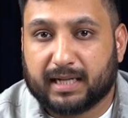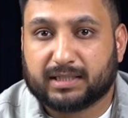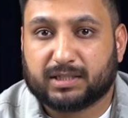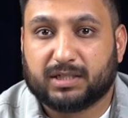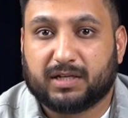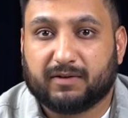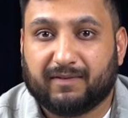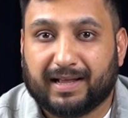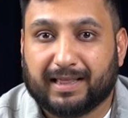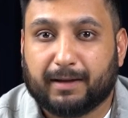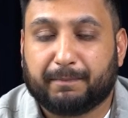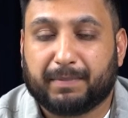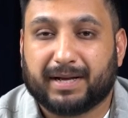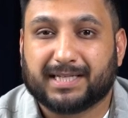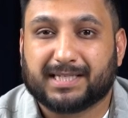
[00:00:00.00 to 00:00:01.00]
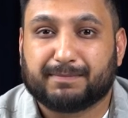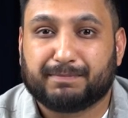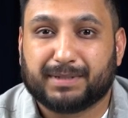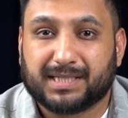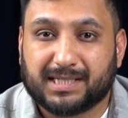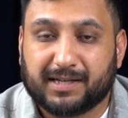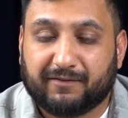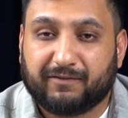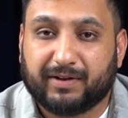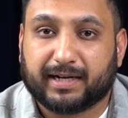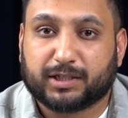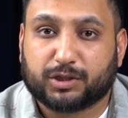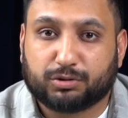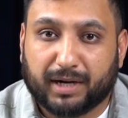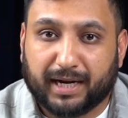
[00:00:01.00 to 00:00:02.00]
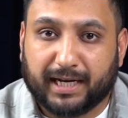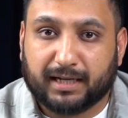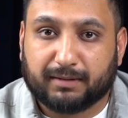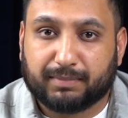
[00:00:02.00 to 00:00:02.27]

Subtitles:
to develop a specific training